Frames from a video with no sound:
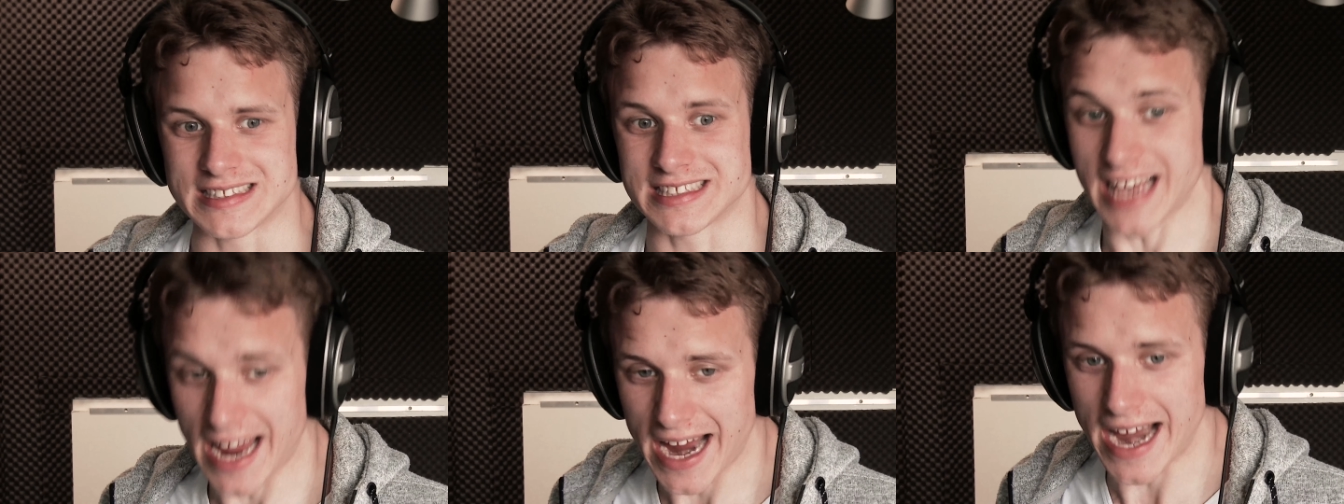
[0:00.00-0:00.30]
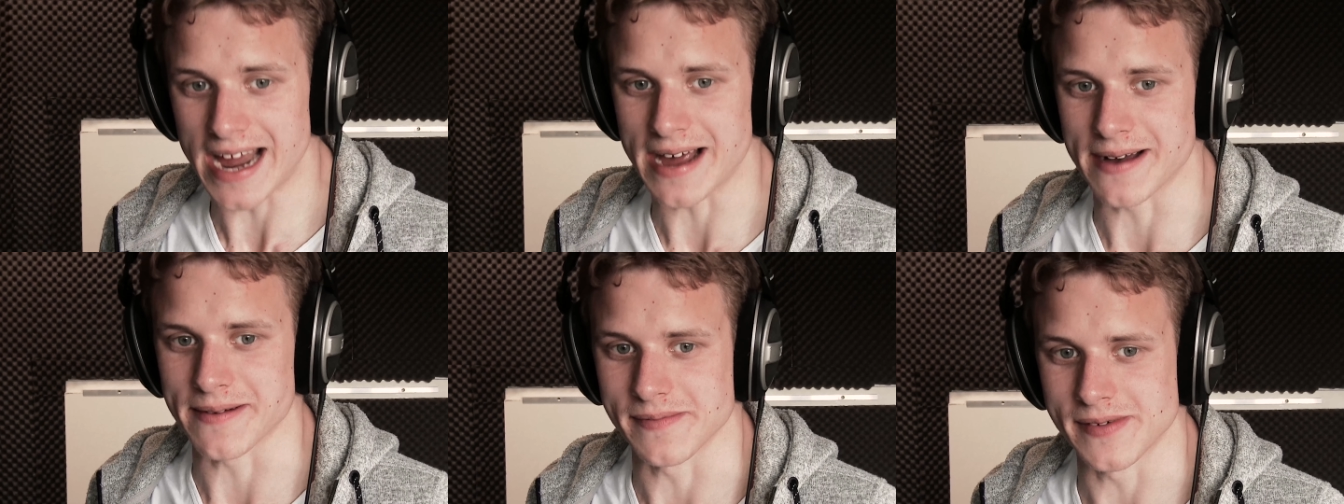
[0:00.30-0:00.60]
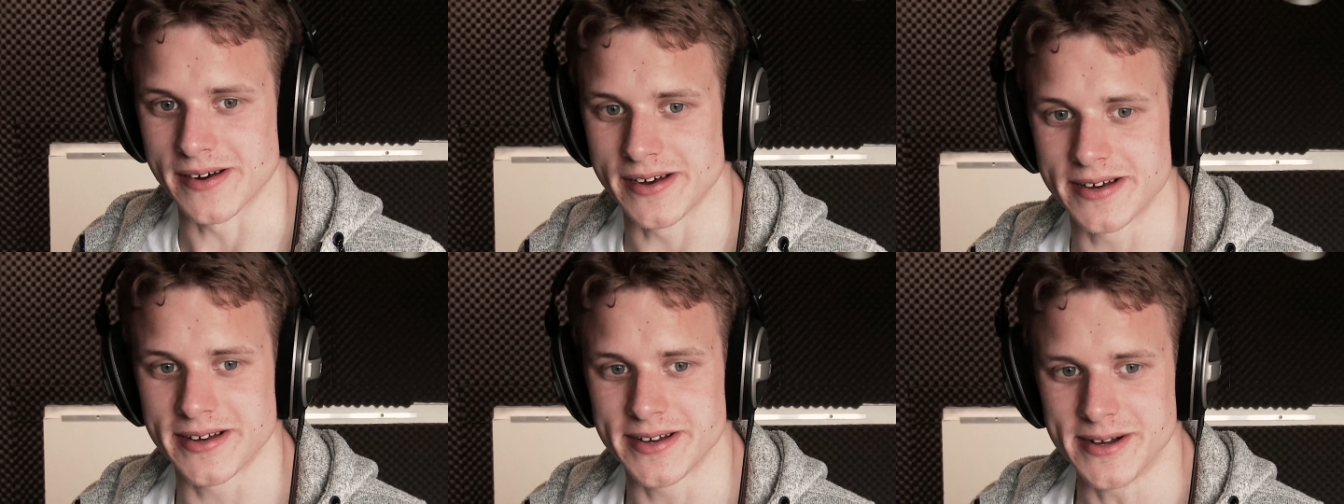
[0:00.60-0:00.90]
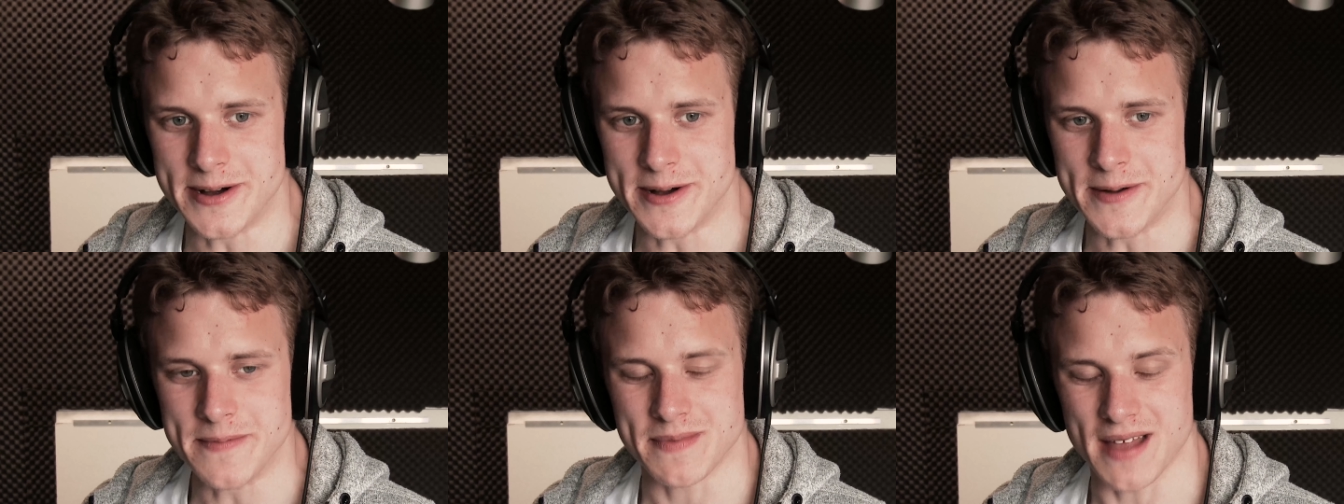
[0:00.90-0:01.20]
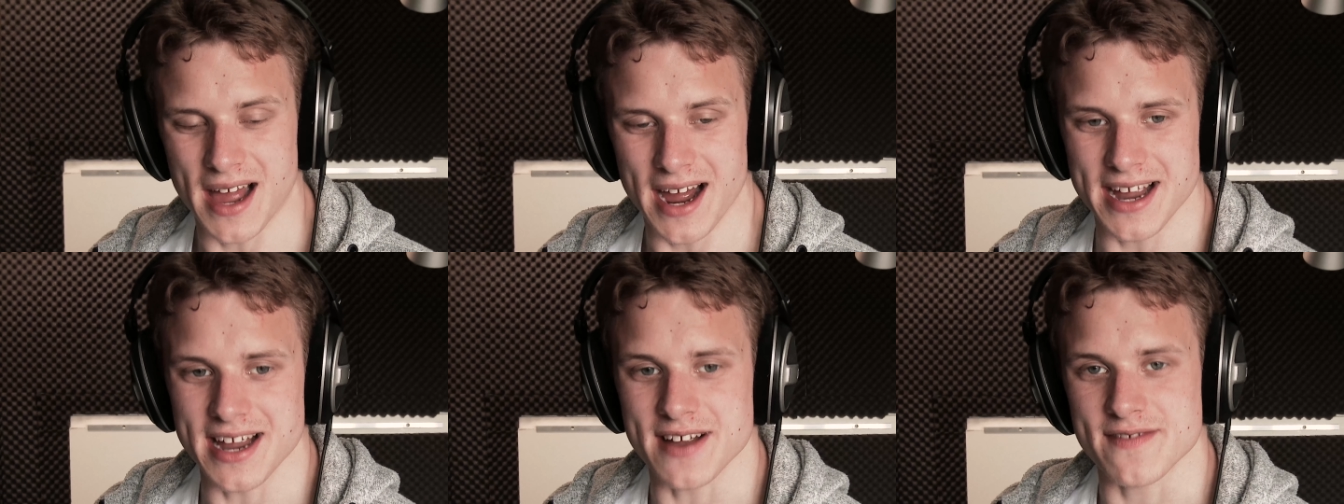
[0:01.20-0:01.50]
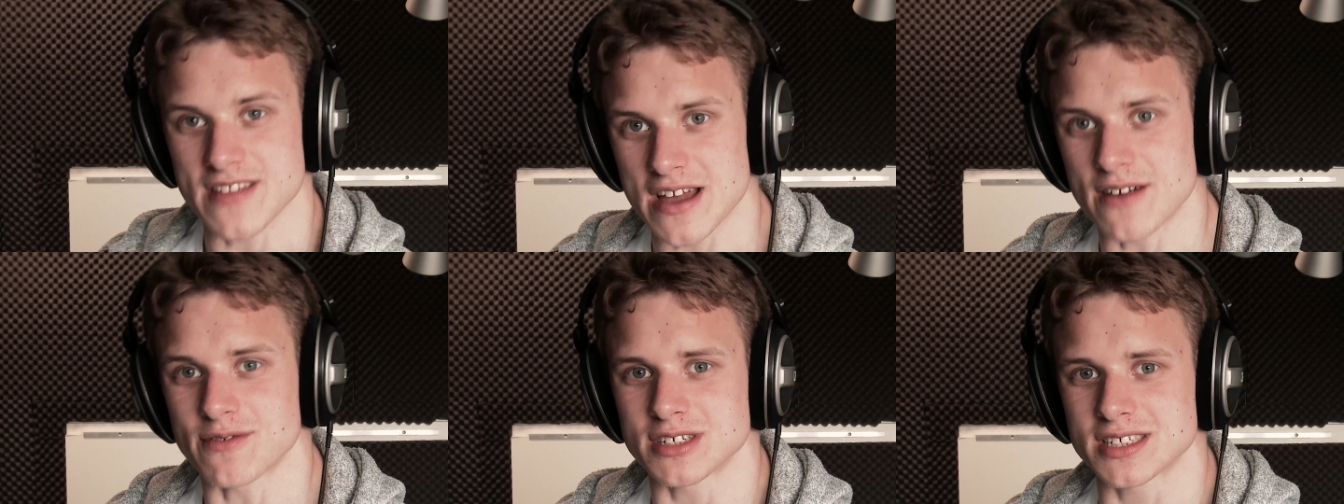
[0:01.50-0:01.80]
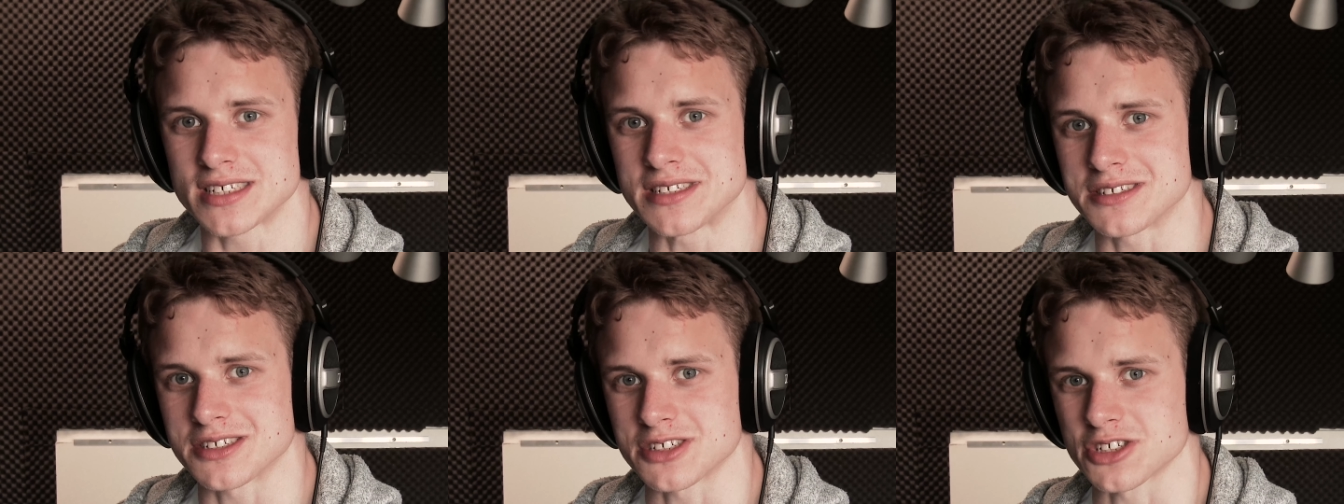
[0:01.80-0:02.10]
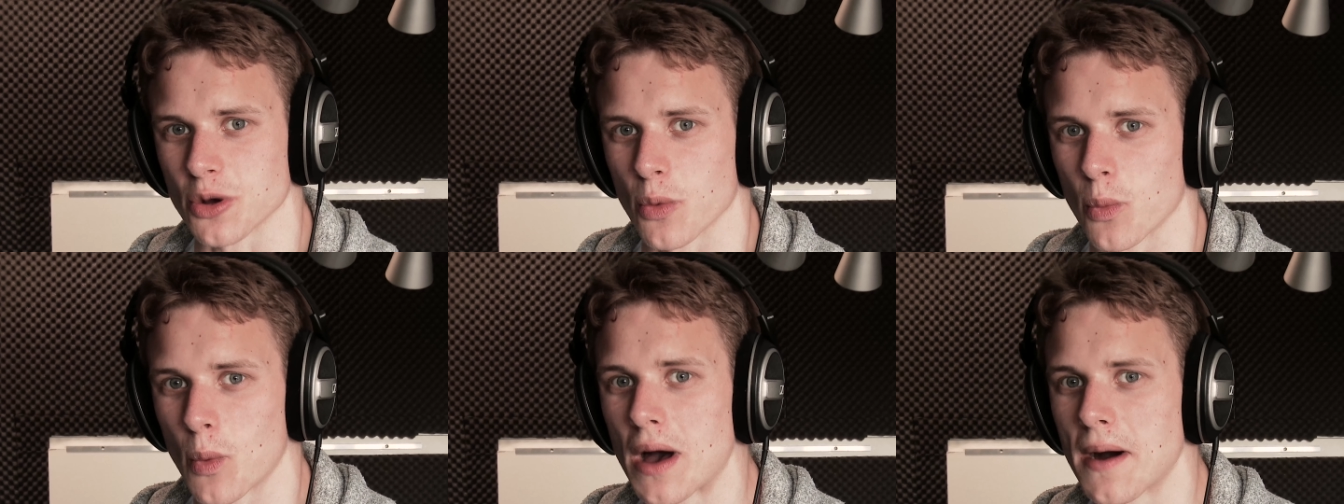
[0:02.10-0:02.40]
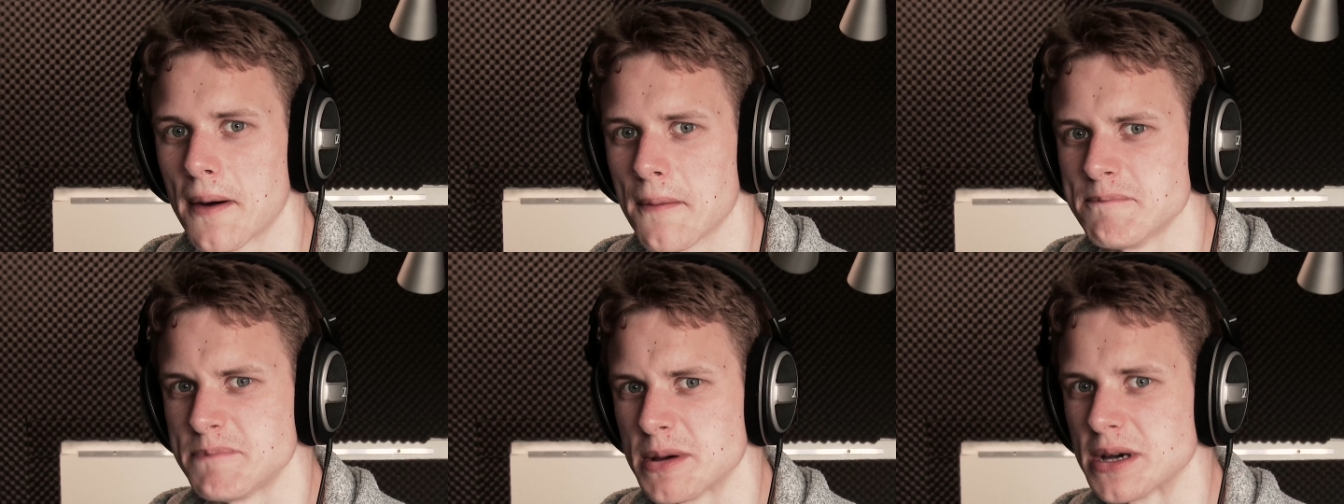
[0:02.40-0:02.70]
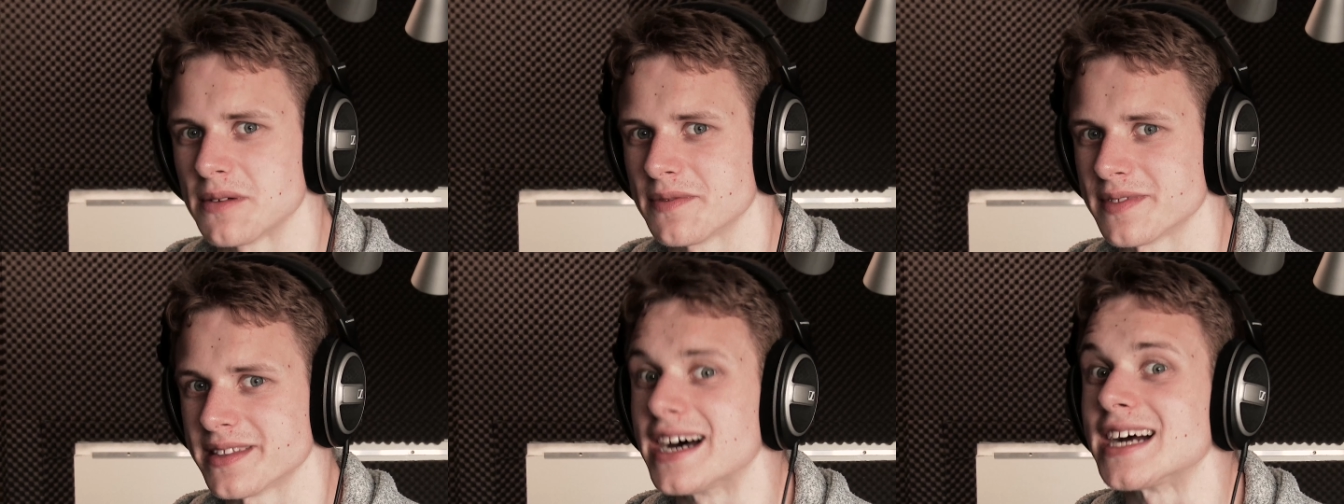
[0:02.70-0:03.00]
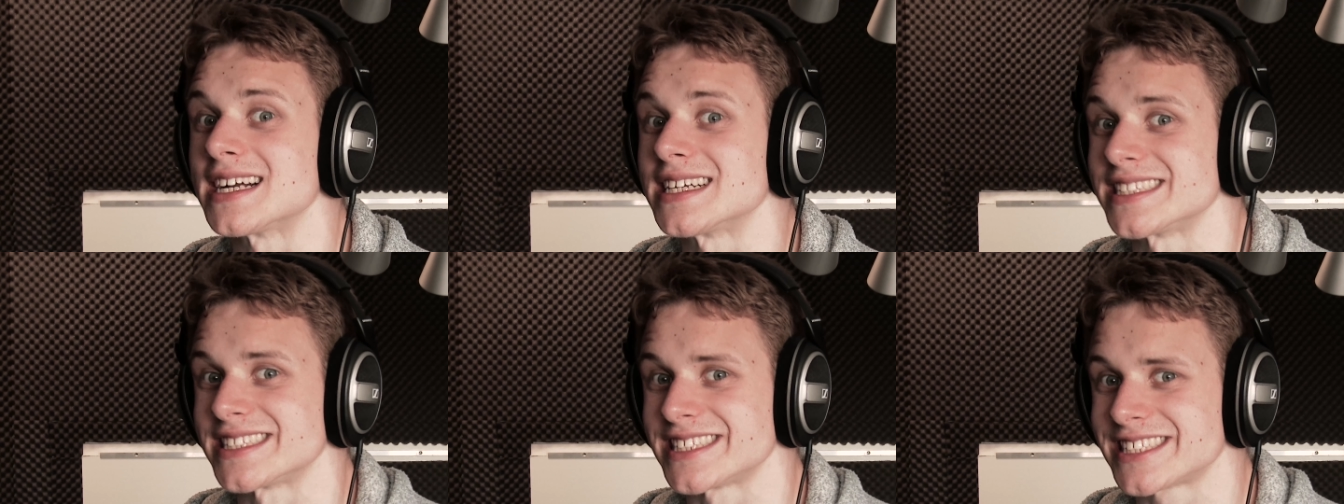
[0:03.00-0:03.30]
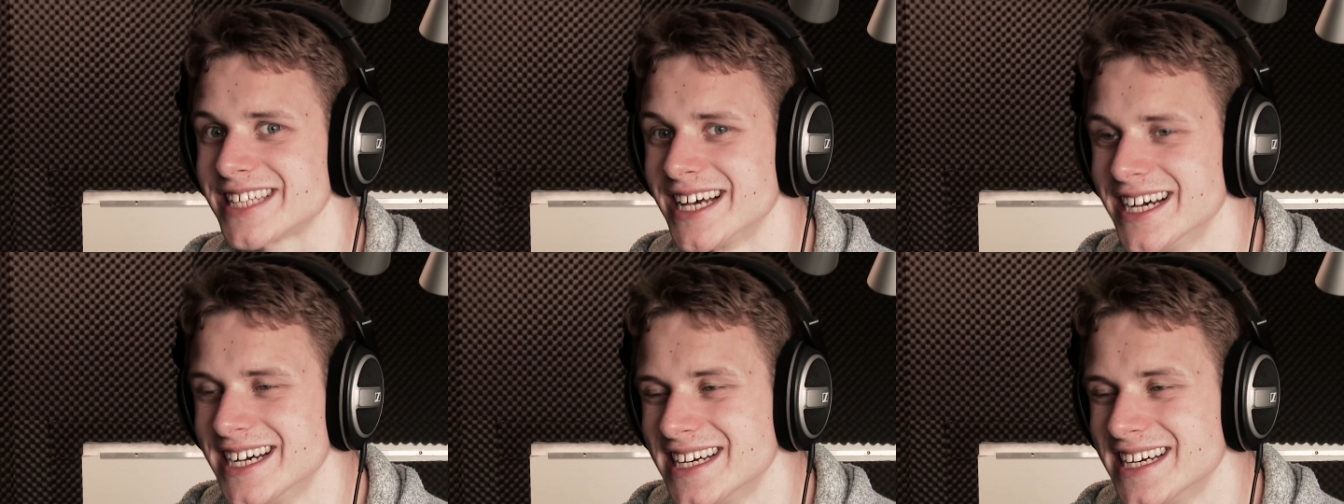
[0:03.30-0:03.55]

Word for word: Damn! I have never seen such a well-built Nidus.